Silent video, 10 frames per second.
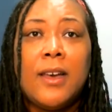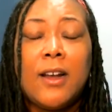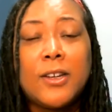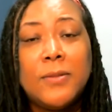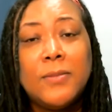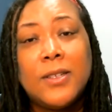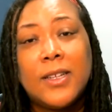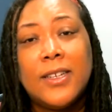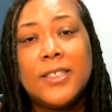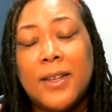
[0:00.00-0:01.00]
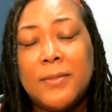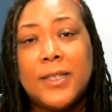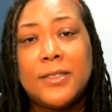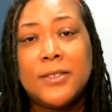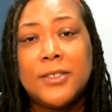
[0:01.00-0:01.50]
our communication mind
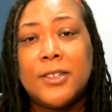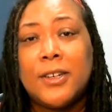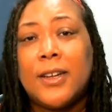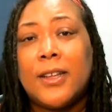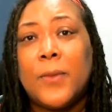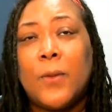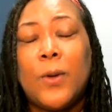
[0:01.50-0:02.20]
mastery training.